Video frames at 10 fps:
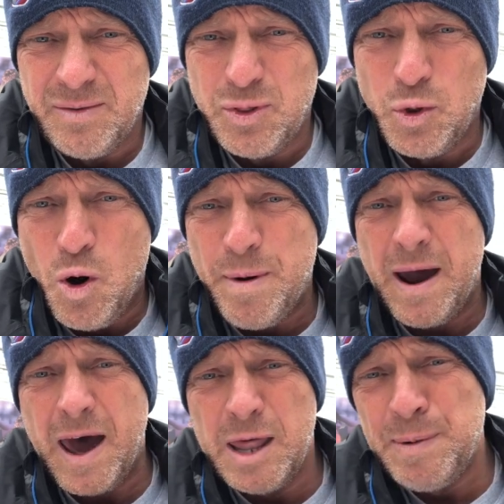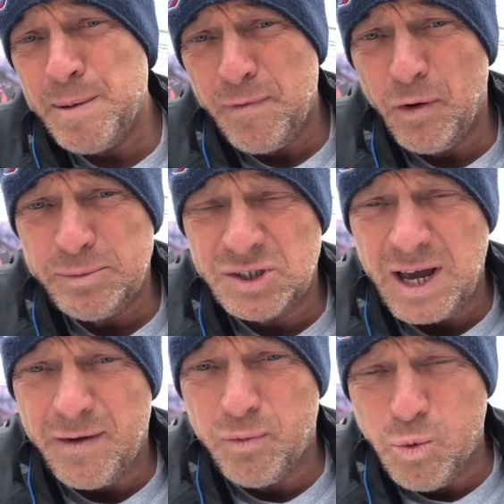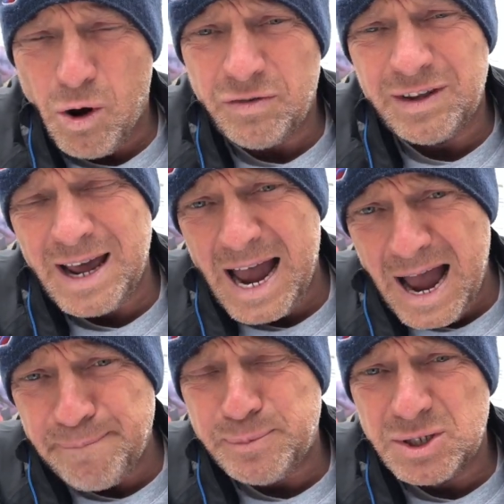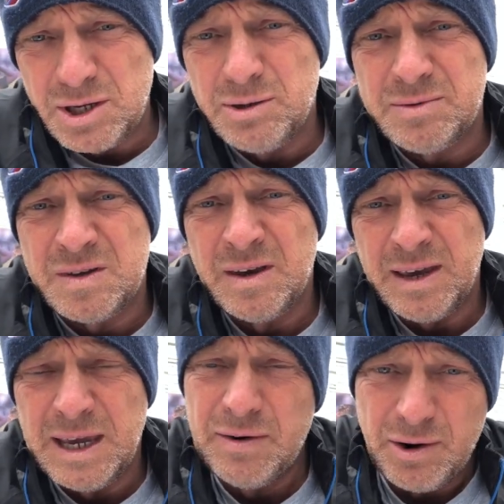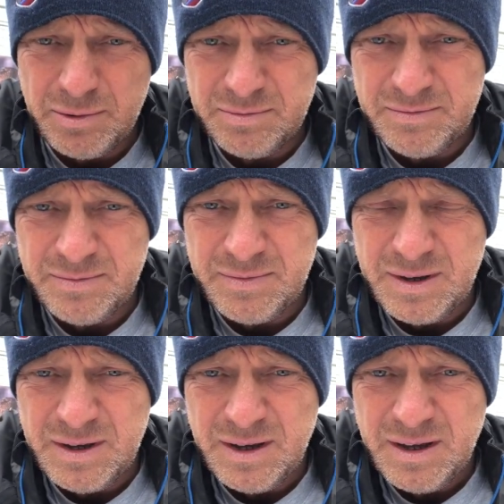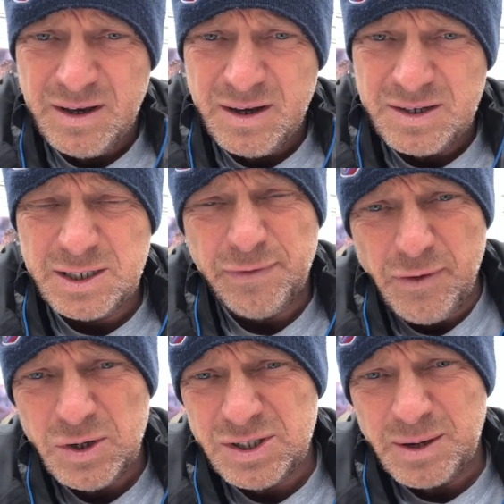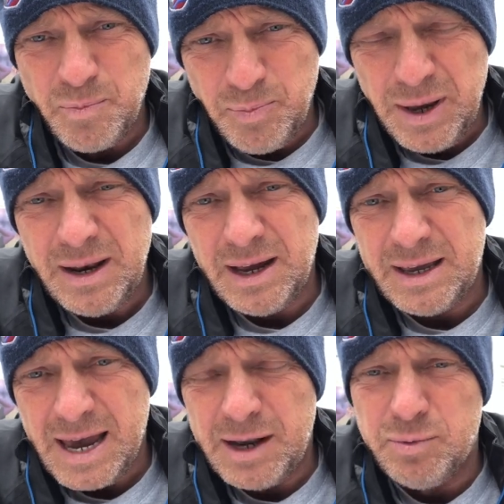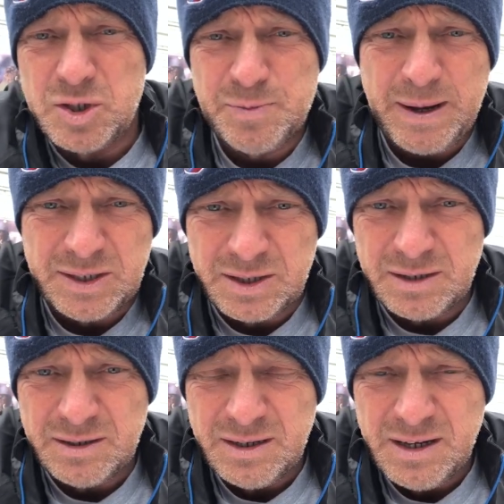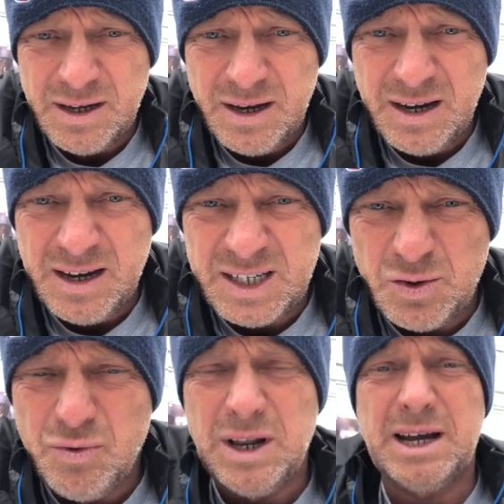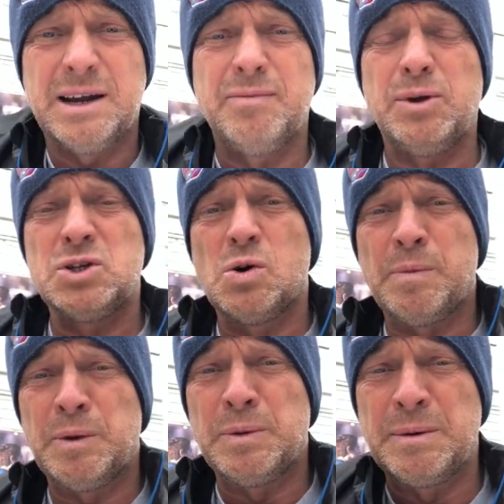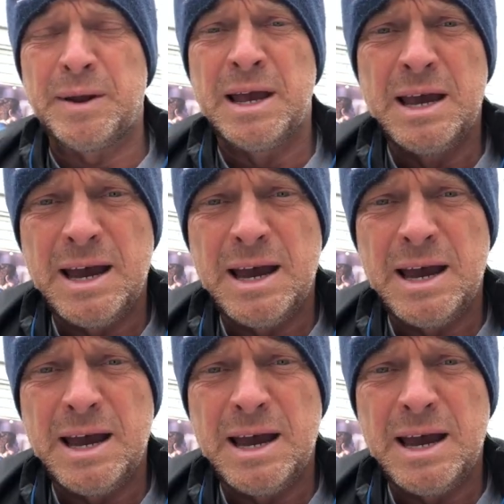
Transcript: thought about other people before himself. What an absolute hero. So that's the first thing. Be like Edward Spencer. It's a real kind of, we talk a bit about